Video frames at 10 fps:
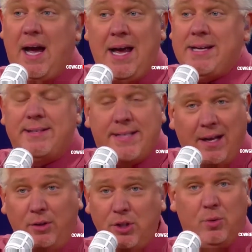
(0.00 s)
I can
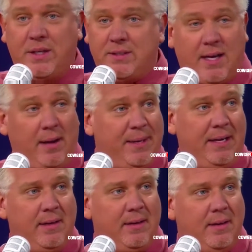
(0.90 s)
tell you what's
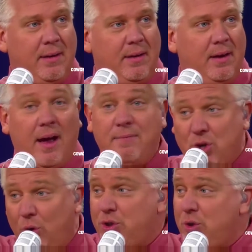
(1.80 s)
coming. I've
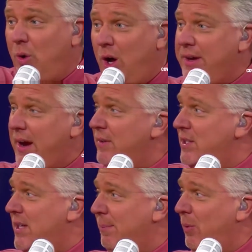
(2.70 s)
told you all every step of the